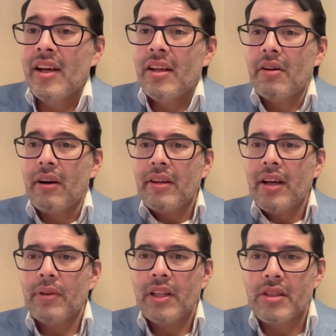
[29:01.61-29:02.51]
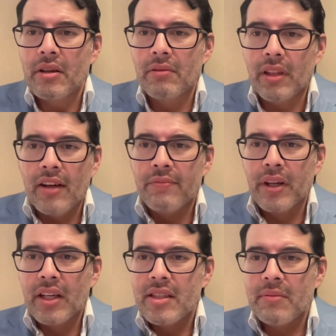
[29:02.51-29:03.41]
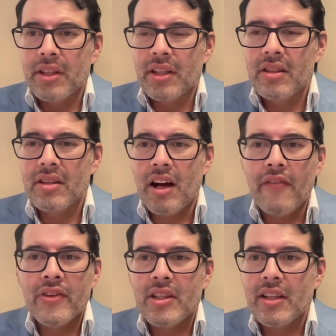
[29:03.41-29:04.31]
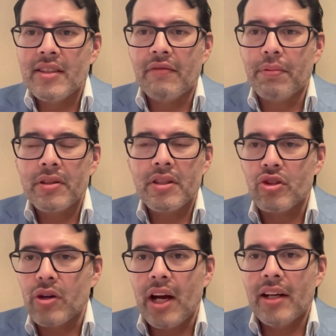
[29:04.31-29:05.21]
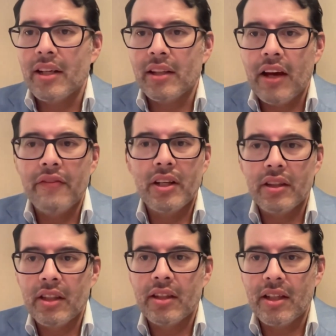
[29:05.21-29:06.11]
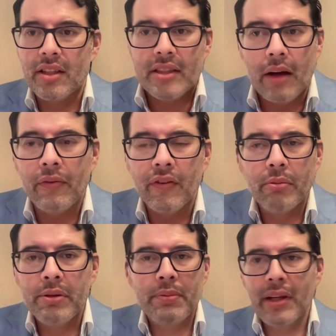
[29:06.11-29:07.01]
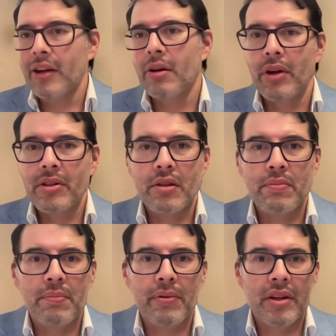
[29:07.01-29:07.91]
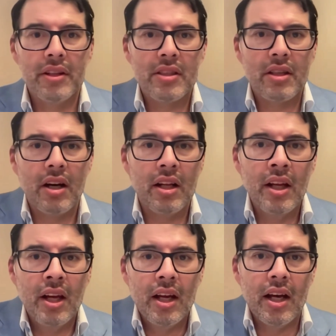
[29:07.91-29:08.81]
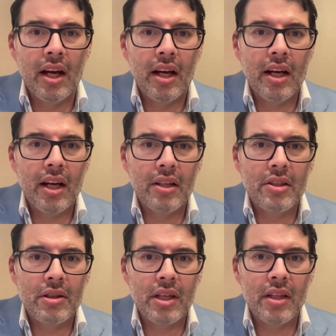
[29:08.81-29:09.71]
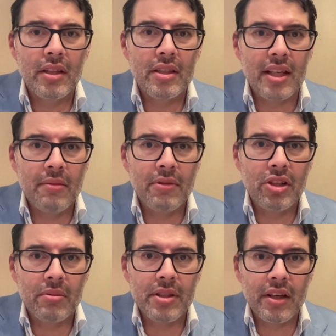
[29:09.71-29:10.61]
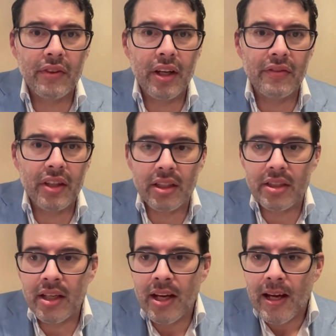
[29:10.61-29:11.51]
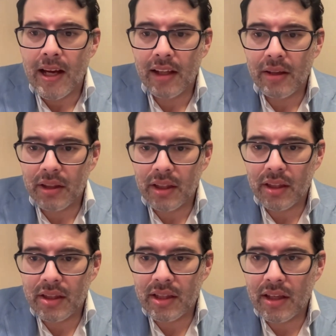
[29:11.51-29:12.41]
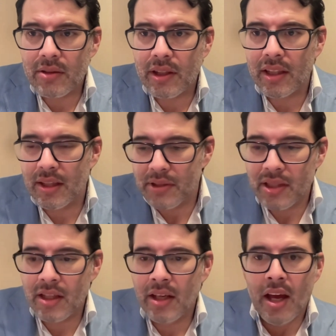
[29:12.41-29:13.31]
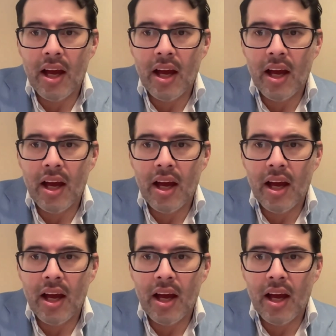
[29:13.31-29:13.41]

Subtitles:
I really don't love bringing something into the office unless I've personally tried it and love it and think that it's helpful for people. I know most of the people on this call do the same in terms of things. Let me get this down so I can keep seeing.